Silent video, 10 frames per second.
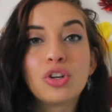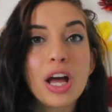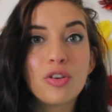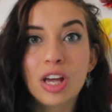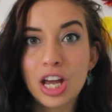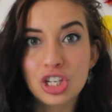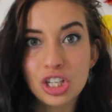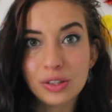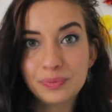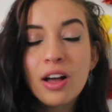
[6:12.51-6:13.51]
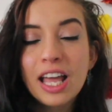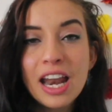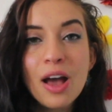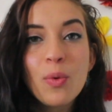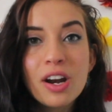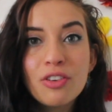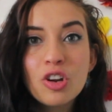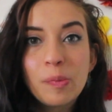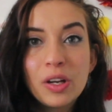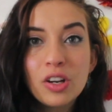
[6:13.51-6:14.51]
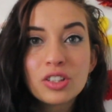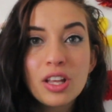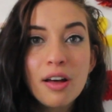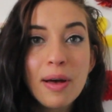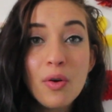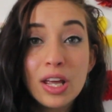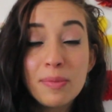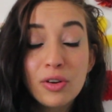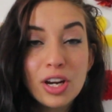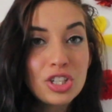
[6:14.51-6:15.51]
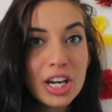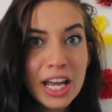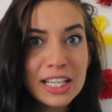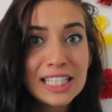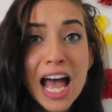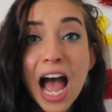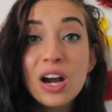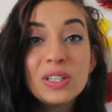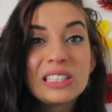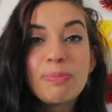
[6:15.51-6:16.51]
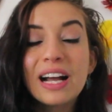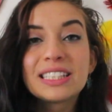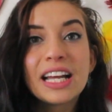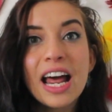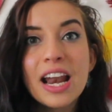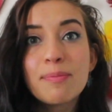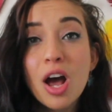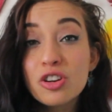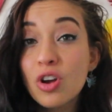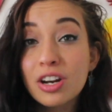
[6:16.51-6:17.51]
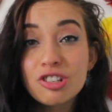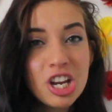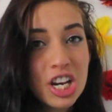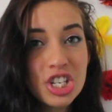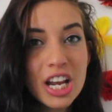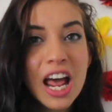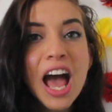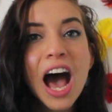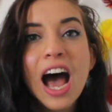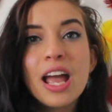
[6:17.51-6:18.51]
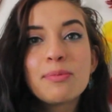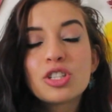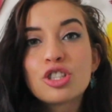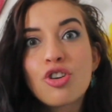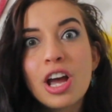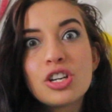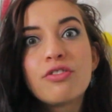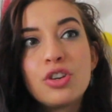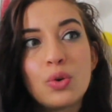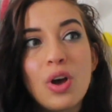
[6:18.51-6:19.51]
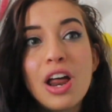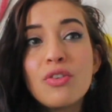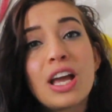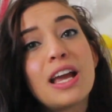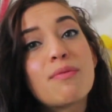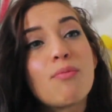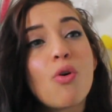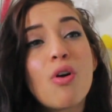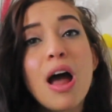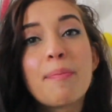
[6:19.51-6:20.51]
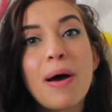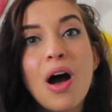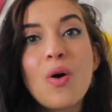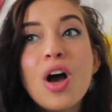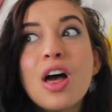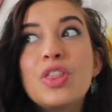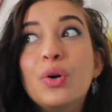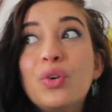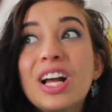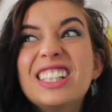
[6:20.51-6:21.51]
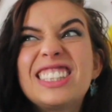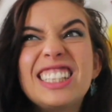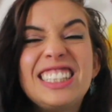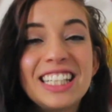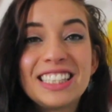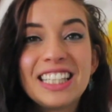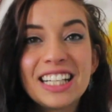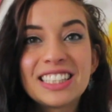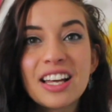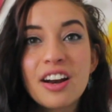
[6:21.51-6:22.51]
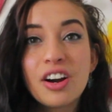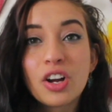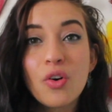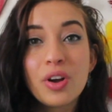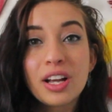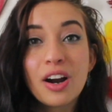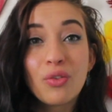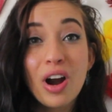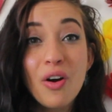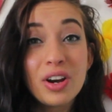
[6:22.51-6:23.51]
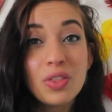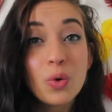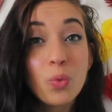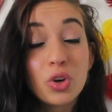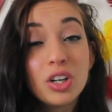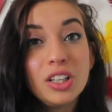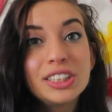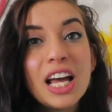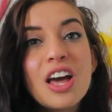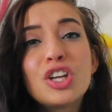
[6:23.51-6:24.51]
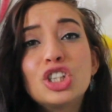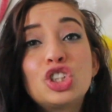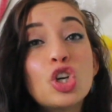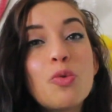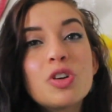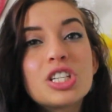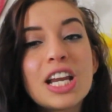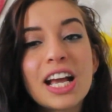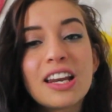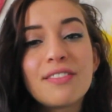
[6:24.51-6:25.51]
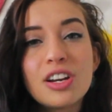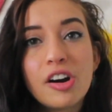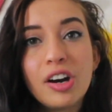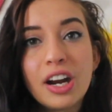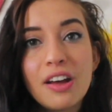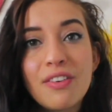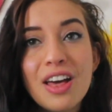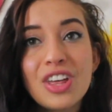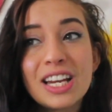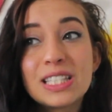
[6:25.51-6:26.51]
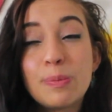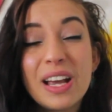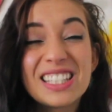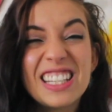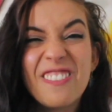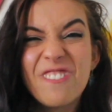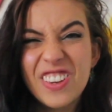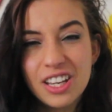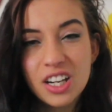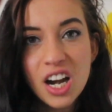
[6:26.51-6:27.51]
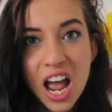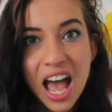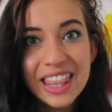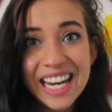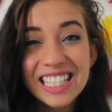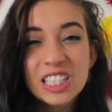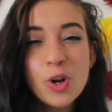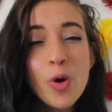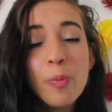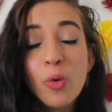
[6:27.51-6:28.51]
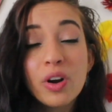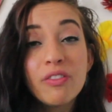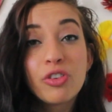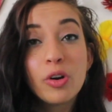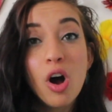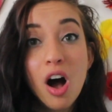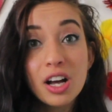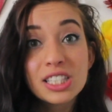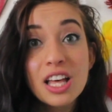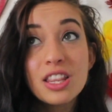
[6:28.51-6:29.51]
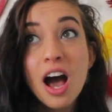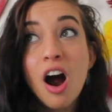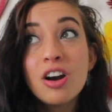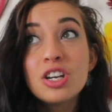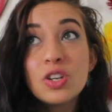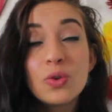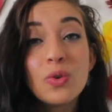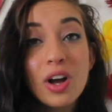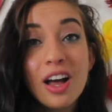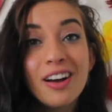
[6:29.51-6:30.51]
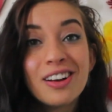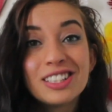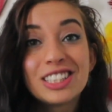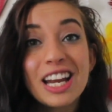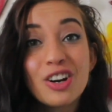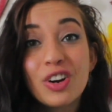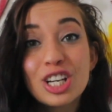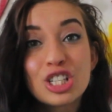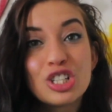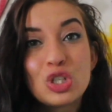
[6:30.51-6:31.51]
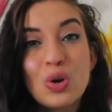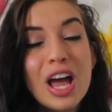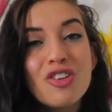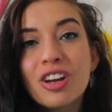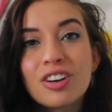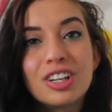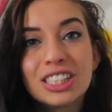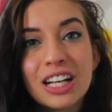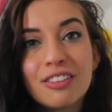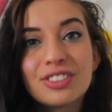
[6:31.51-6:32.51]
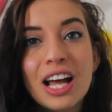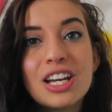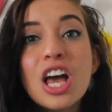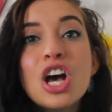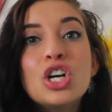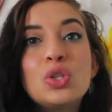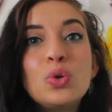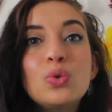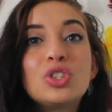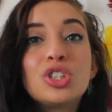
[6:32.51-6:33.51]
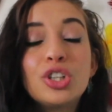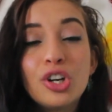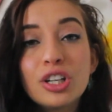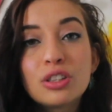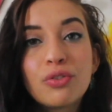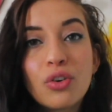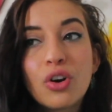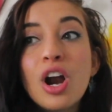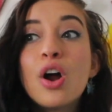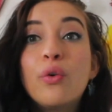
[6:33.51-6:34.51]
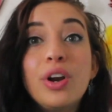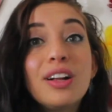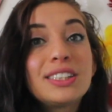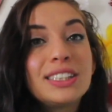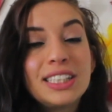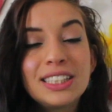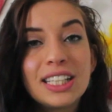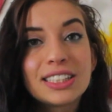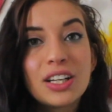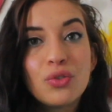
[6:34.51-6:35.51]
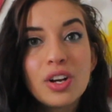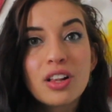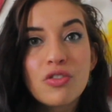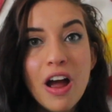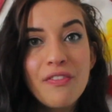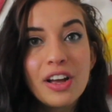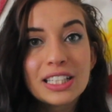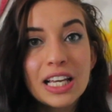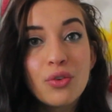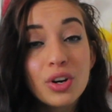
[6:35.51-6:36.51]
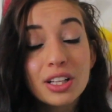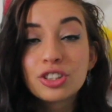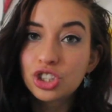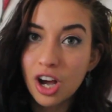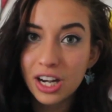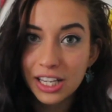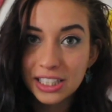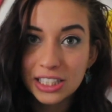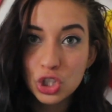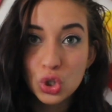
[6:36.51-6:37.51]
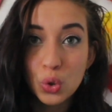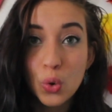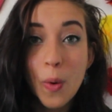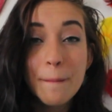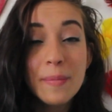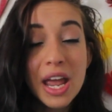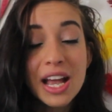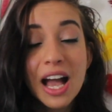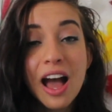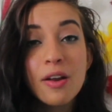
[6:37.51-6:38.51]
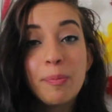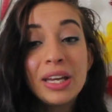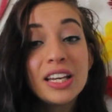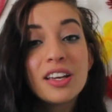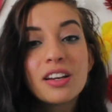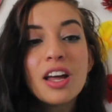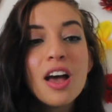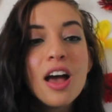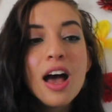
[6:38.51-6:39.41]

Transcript: education. Again, whatever your opinion about immigration is, I respect it and I'm not trying to change it. I am just trying to educate more about the real statistics that are going around in the world. There's so much negative narrative that is based in fear that is so important for us, our new generation, to educate ourselves and to search for real statistics and real graphics and real studies to make an opinion